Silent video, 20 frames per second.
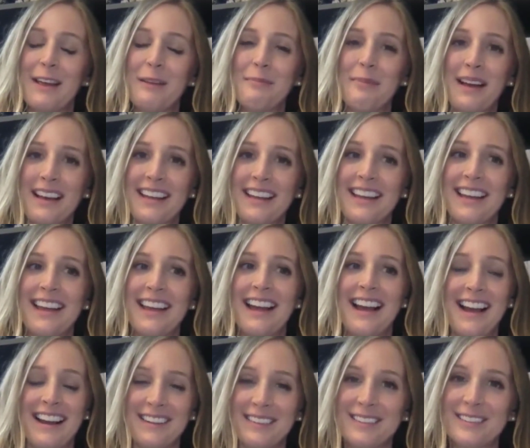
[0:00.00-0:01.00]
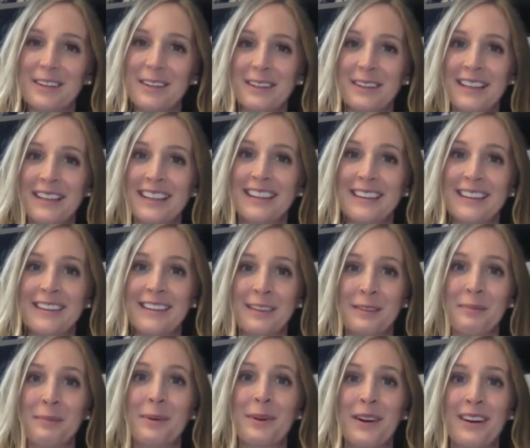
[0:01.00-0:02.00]
But I started
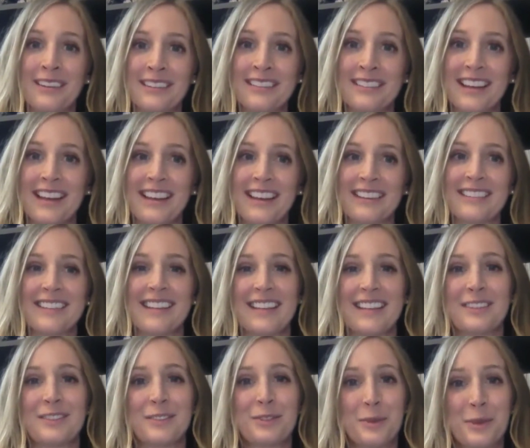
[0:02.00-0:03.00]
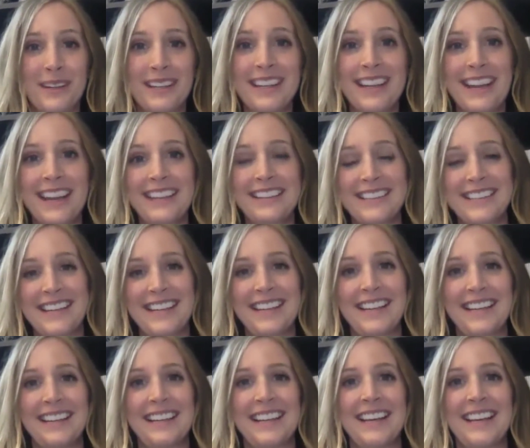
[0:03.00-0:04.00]
the process in
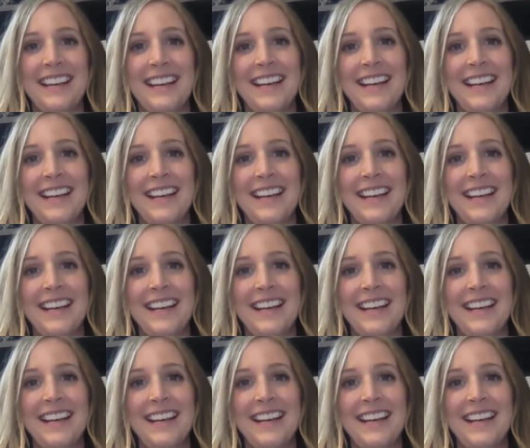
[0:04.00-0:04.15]
2018,